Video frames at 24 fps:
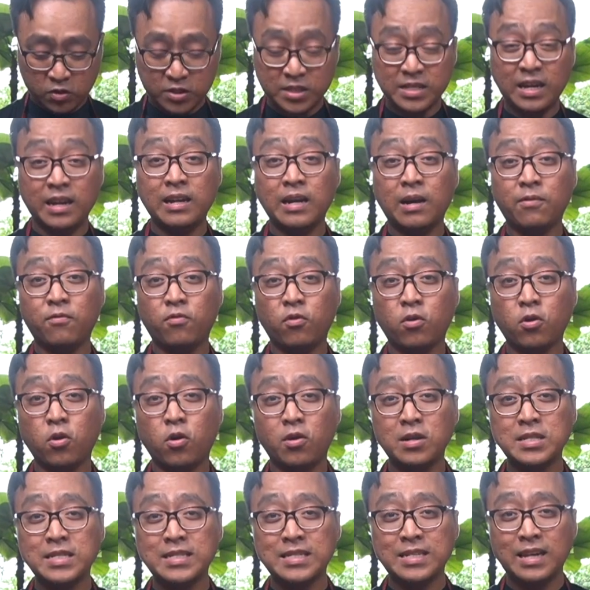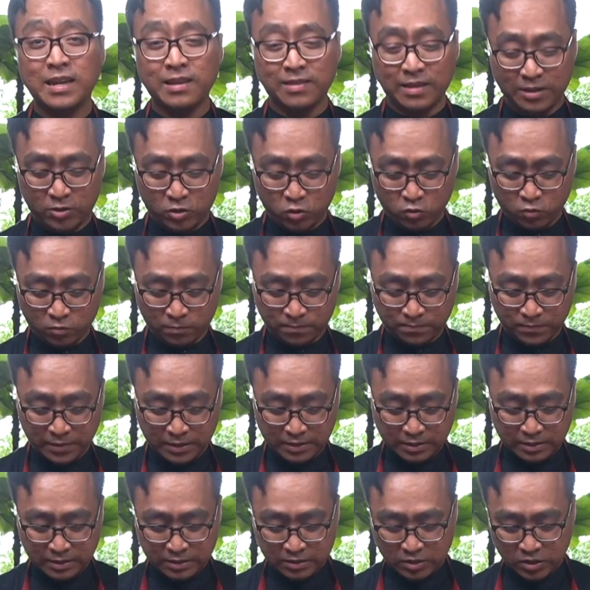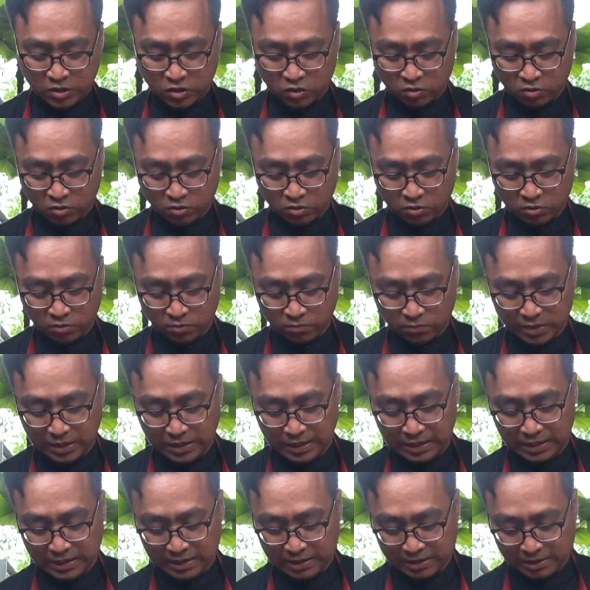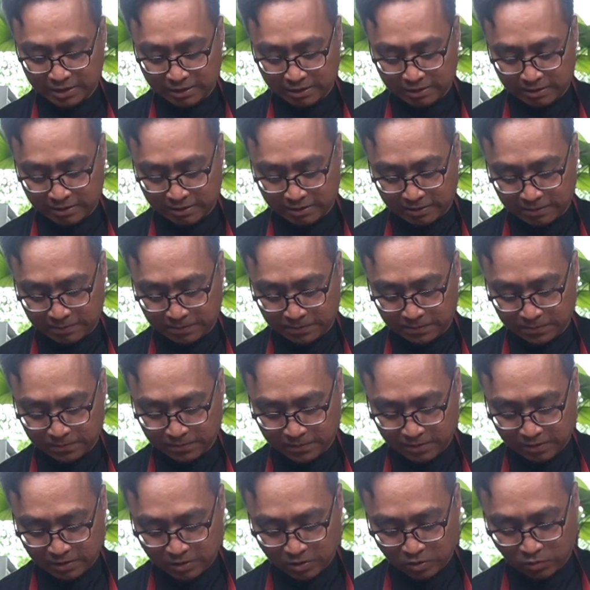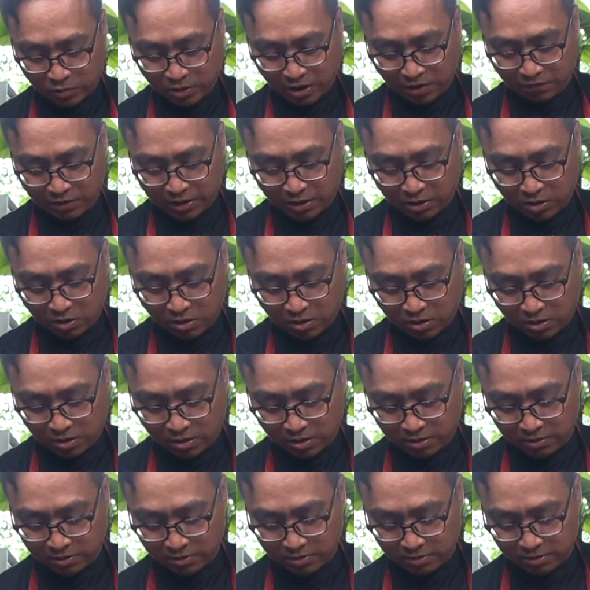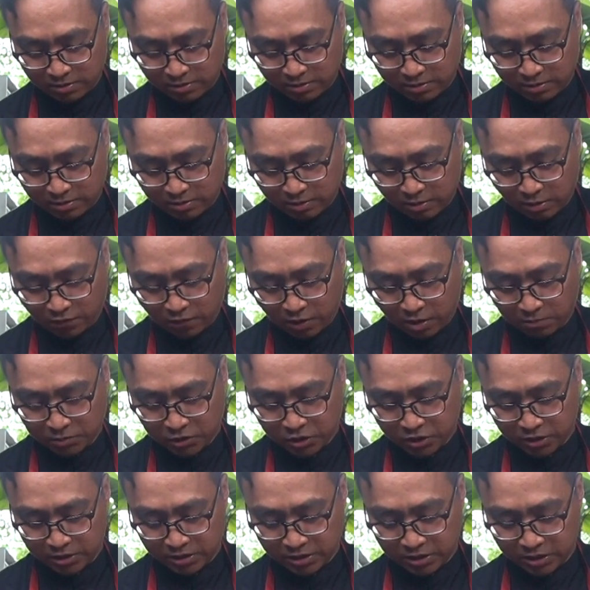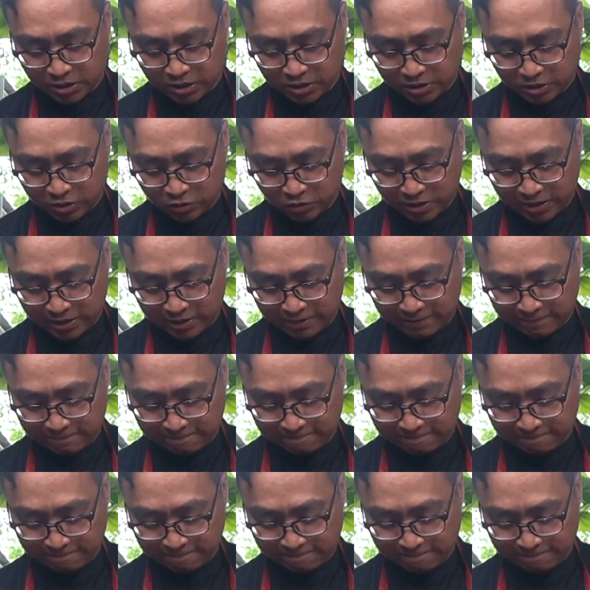sign up for courses like that too. So really, we have a lot of options today.